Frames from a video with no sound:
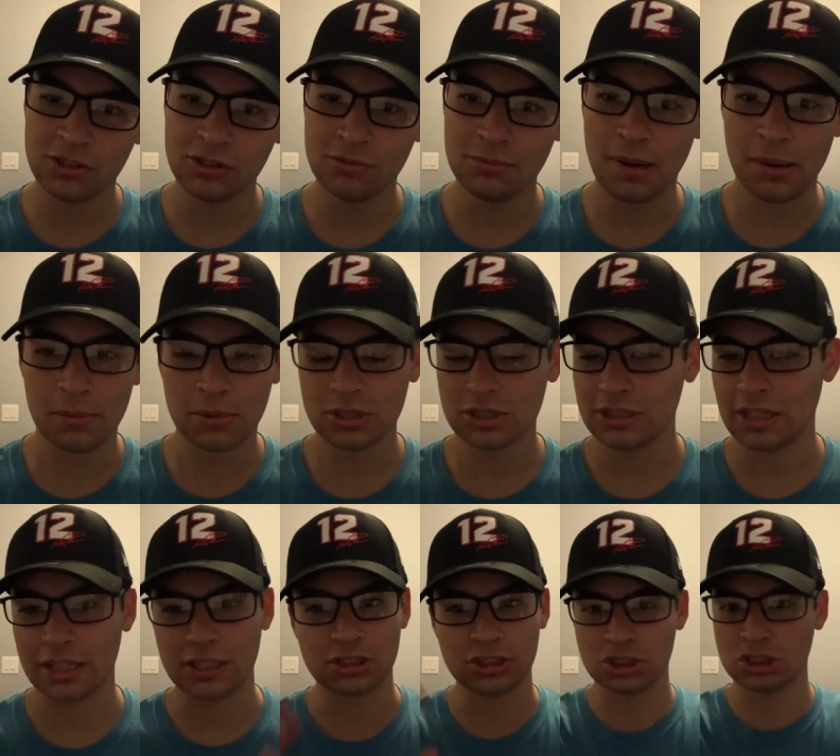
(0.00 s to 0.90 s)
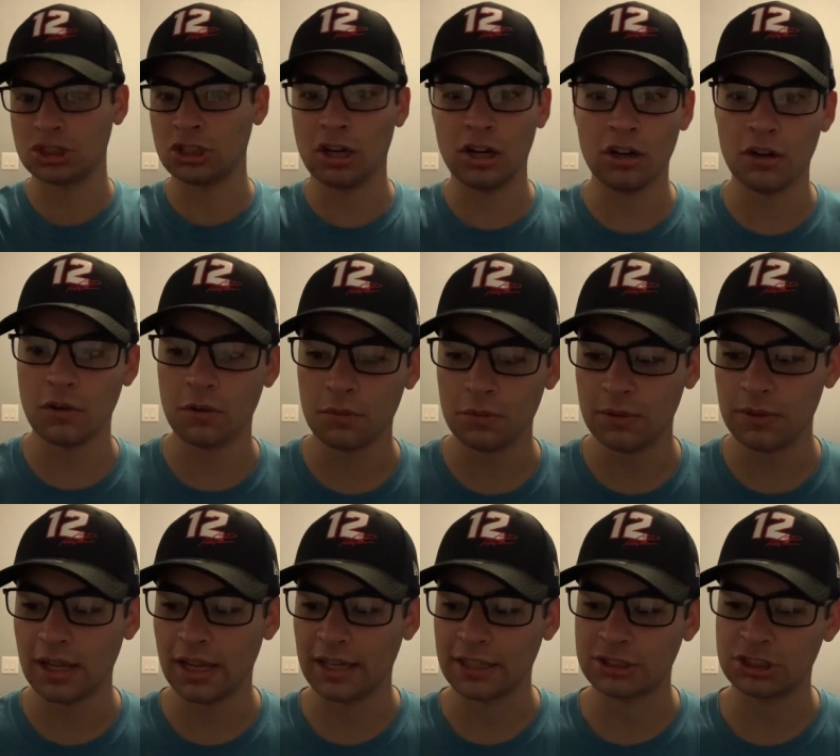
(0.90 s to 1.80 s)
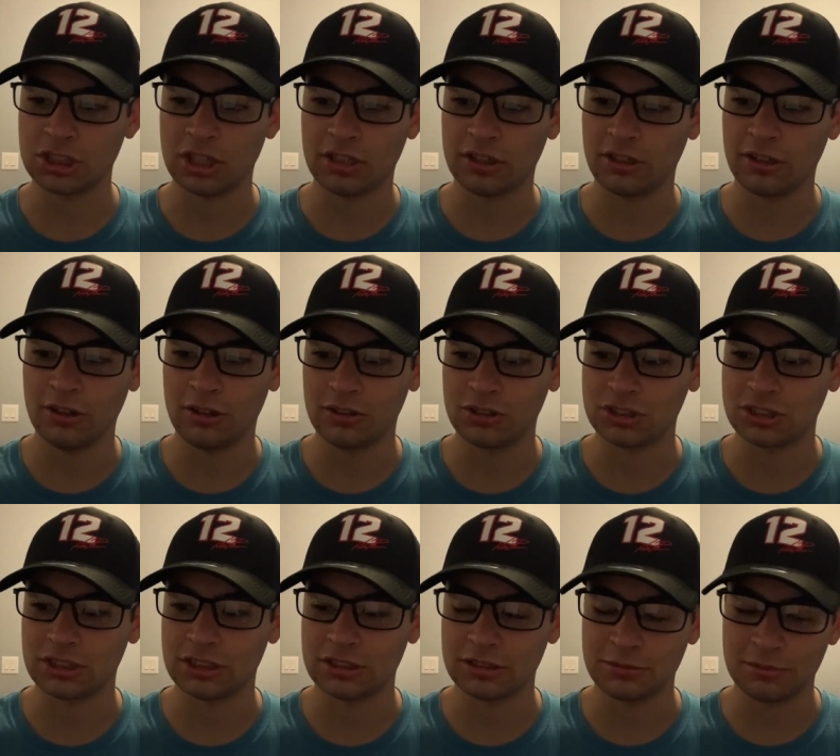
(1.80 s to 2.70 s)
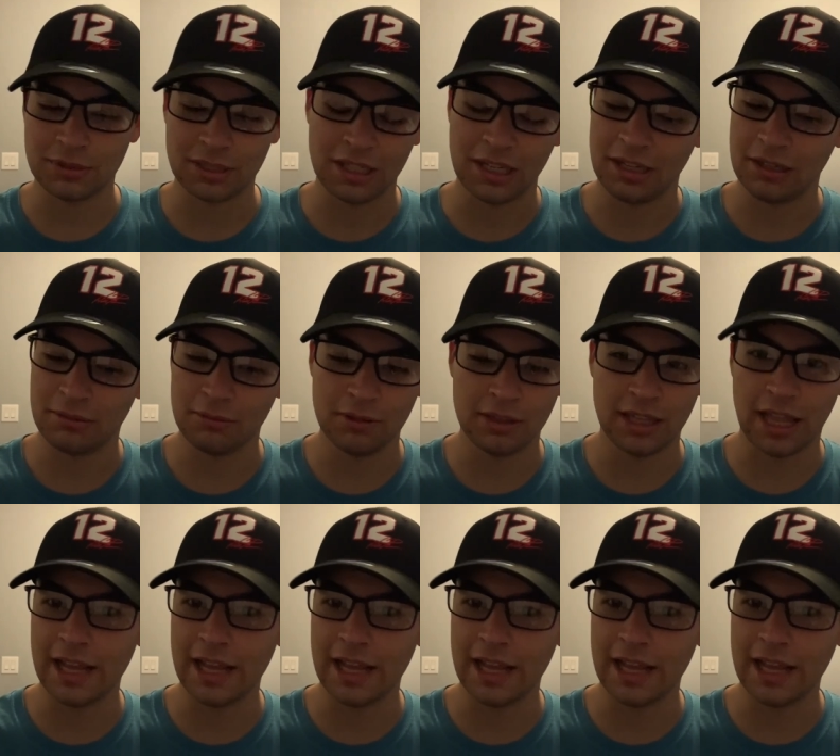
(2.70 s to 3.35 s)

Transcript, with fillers: crew members like shoved like John Hunter's team, and,